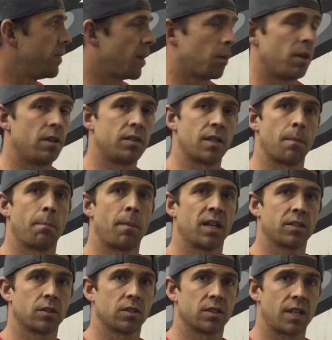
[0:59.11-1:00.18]
they were using a
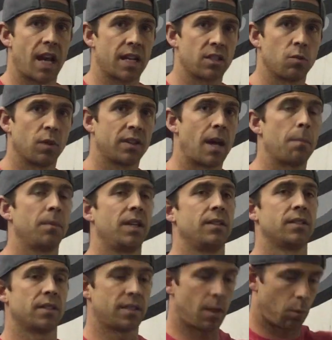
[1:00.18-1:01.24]
muscle snatch, and what that
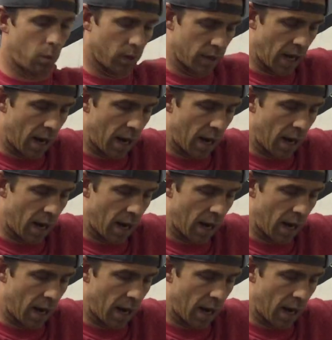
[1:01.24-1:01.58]
means is that we're